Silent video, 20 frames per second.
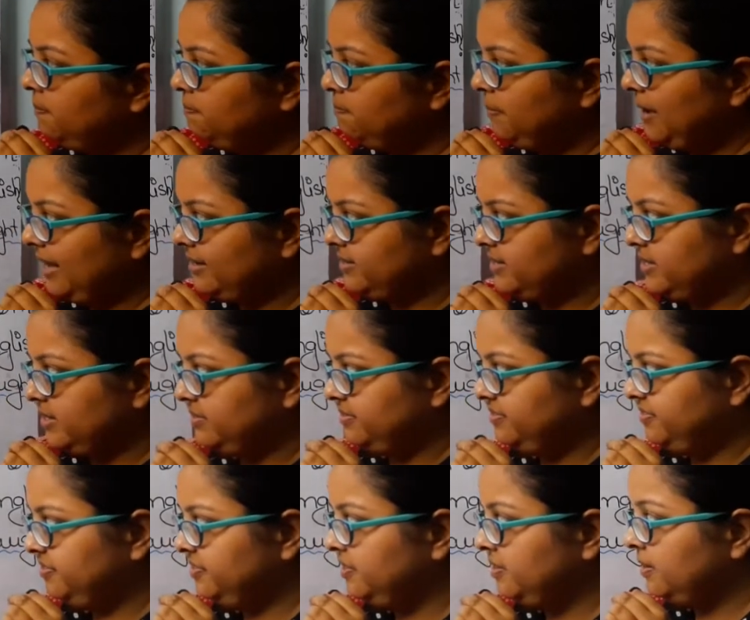
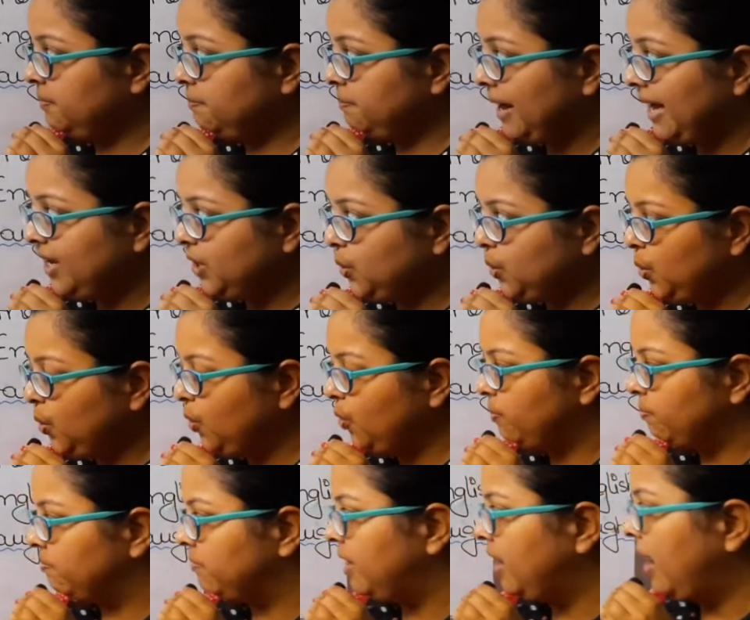Passive. By
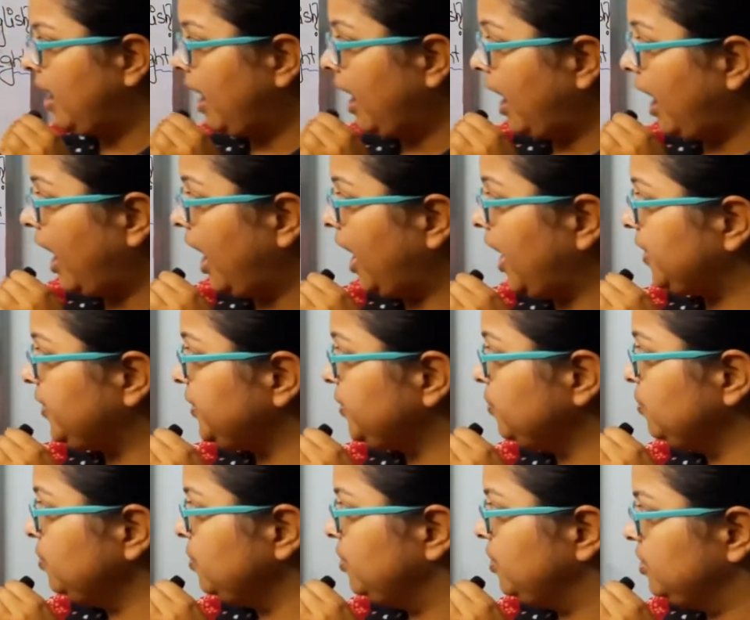whom are
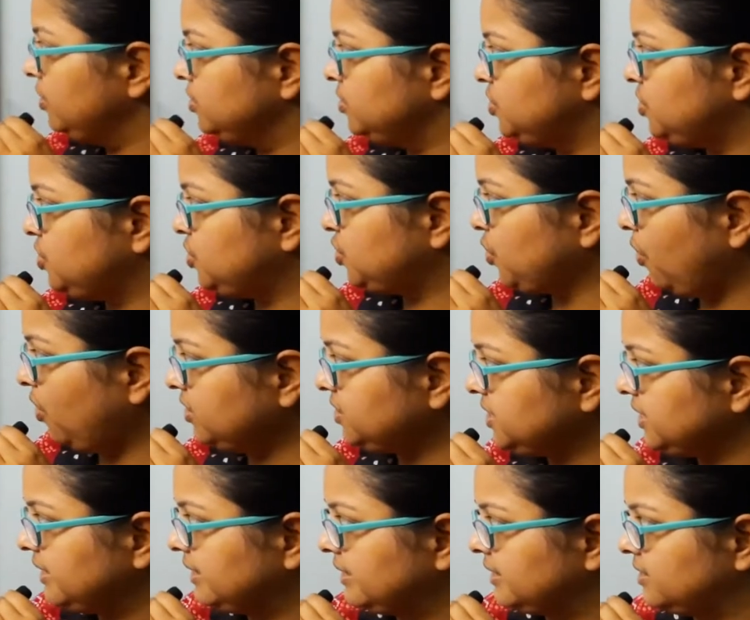you taught
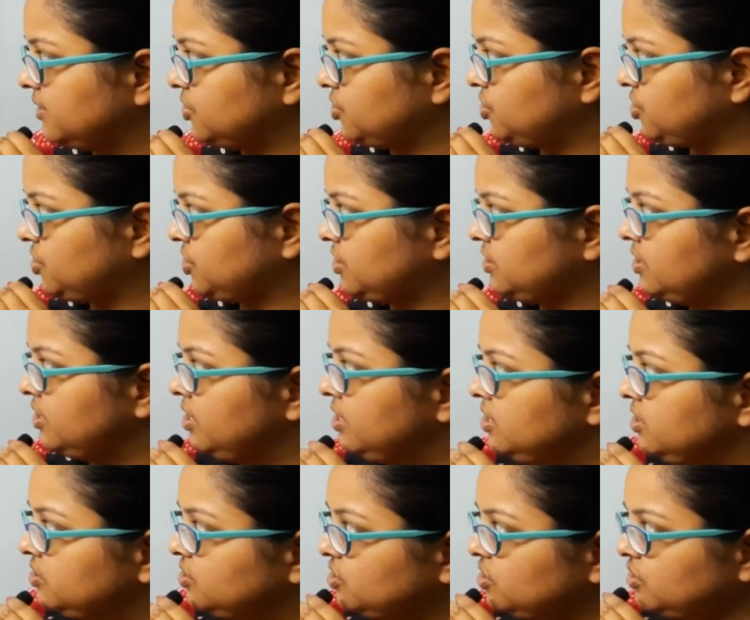English?
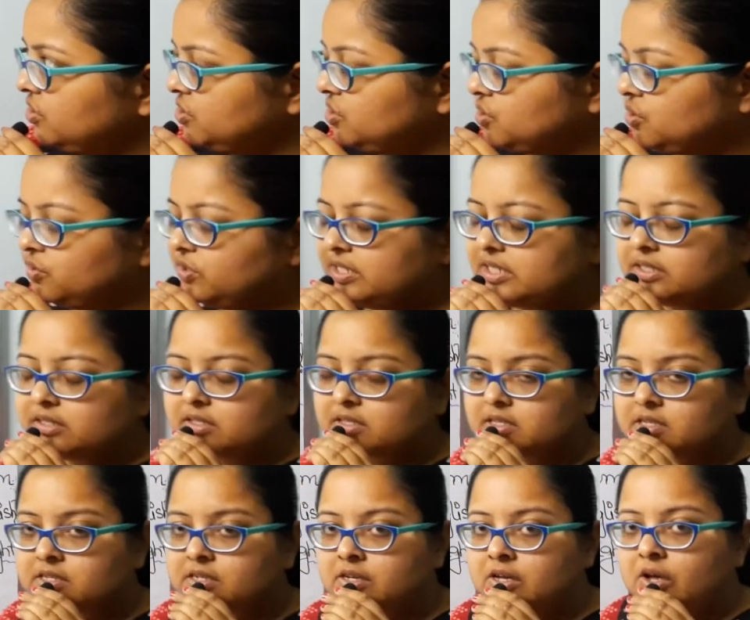So
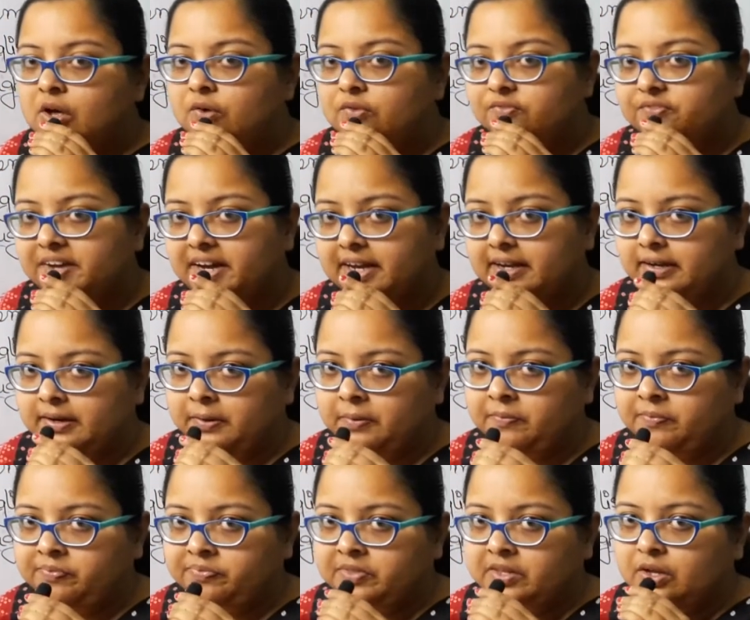students, when
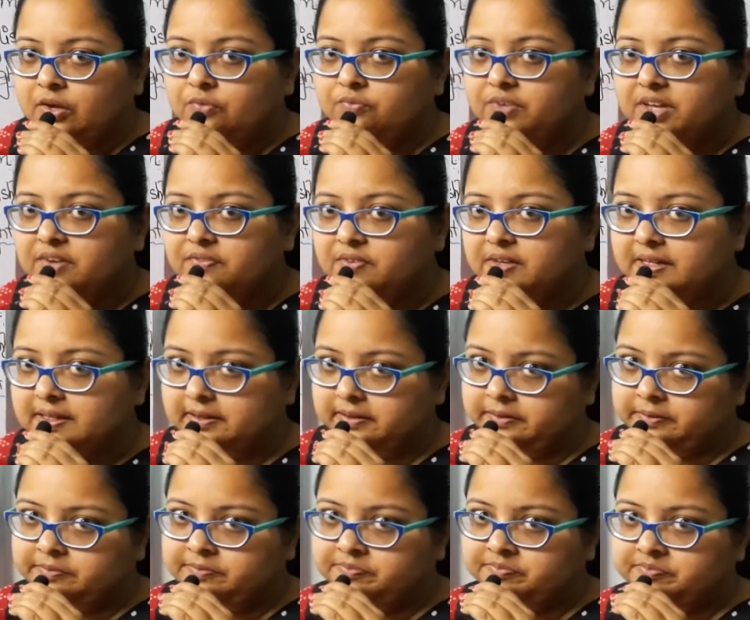we will
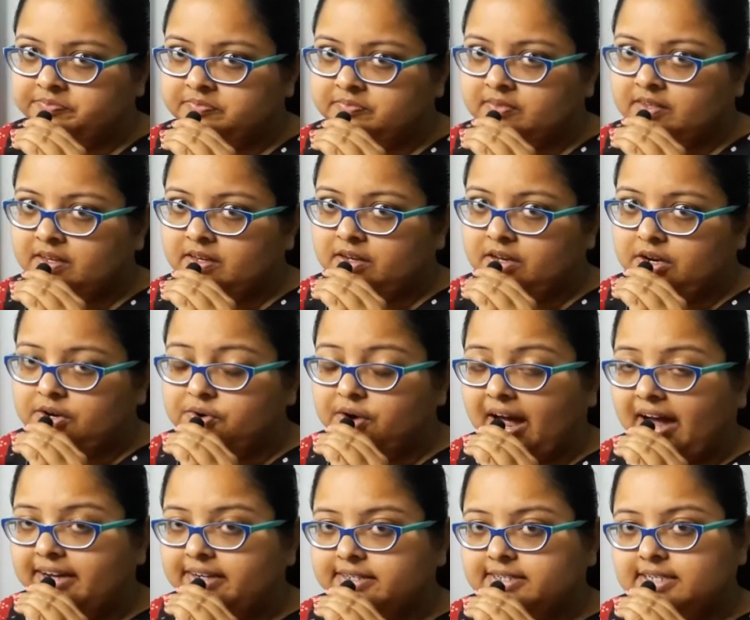
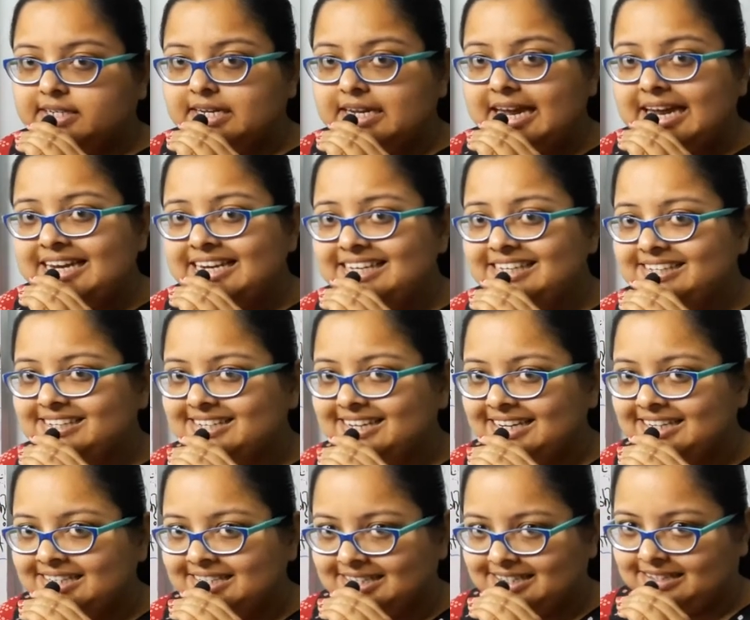write any
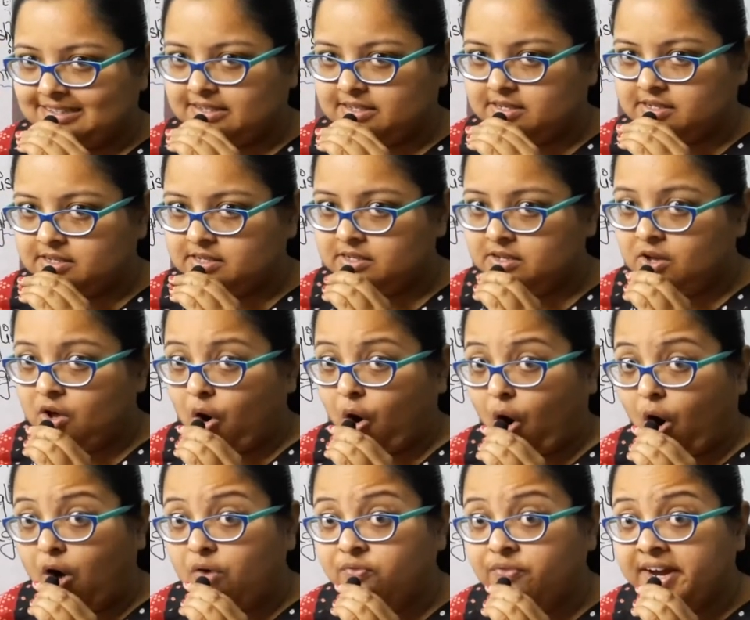sentence,
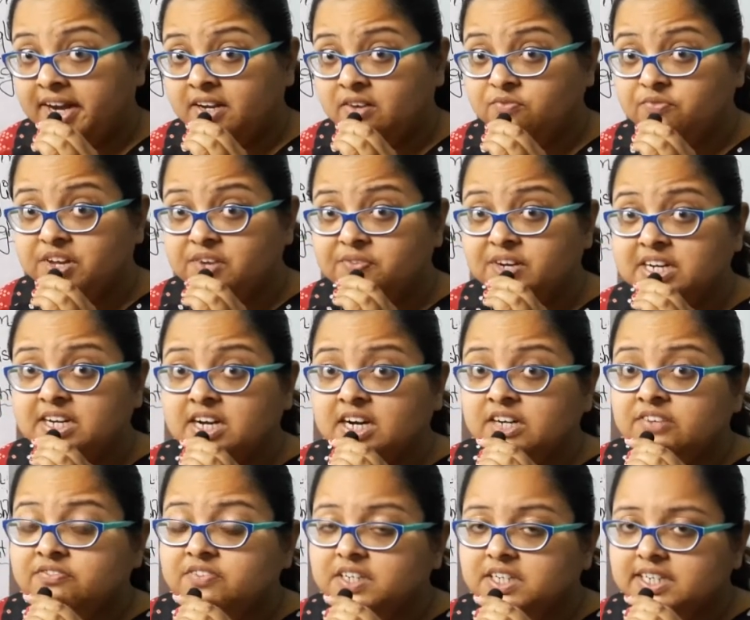or when we will
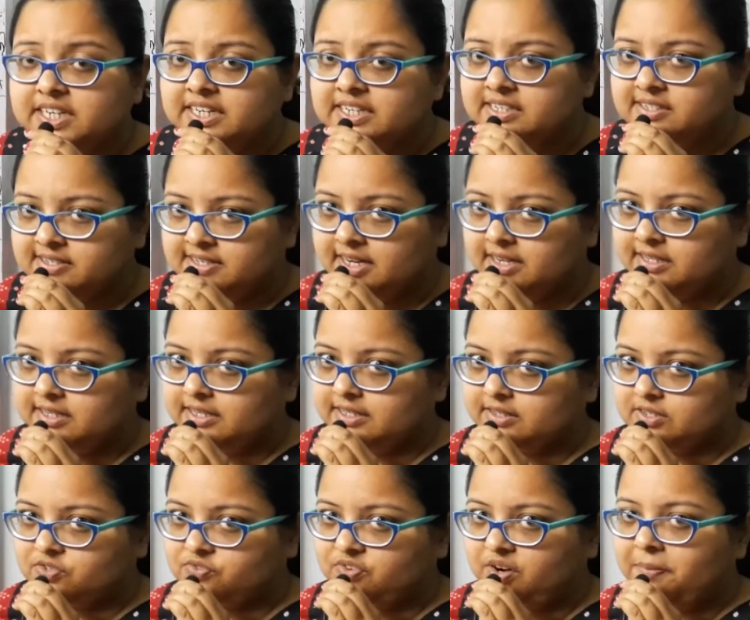convert any
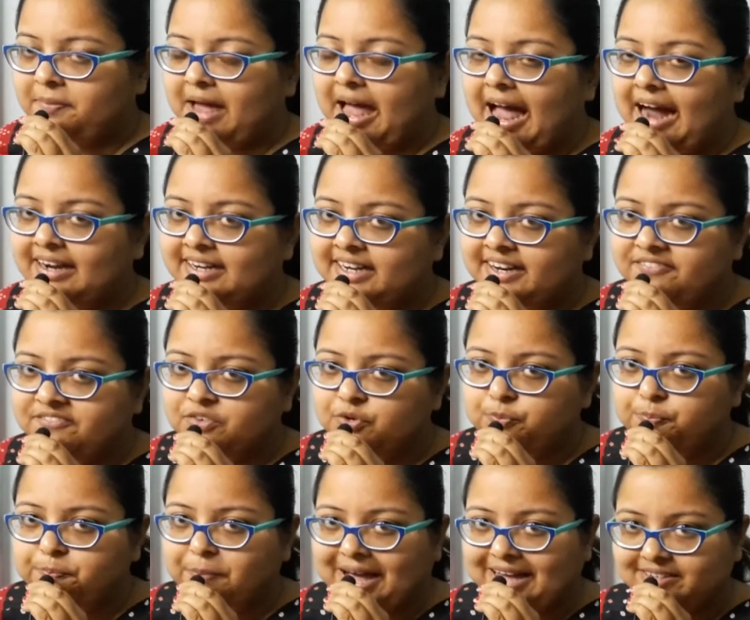sentence from active to
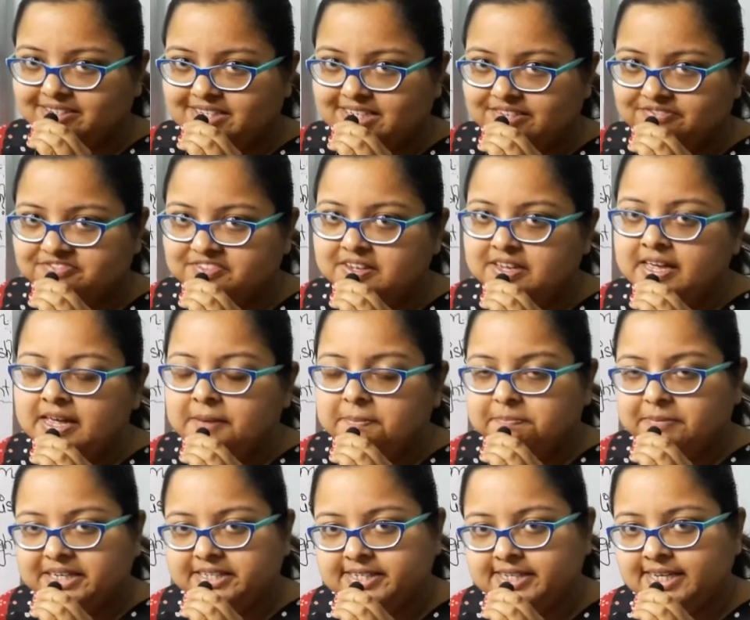passive,
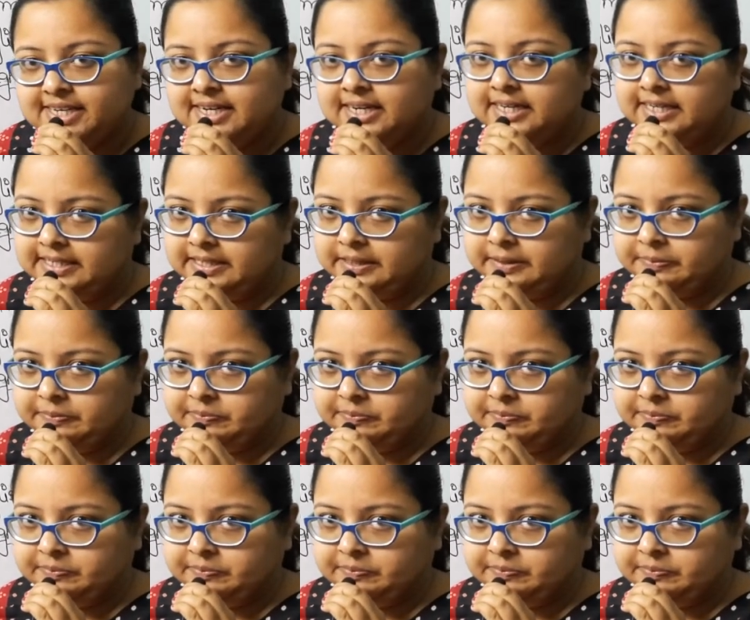basically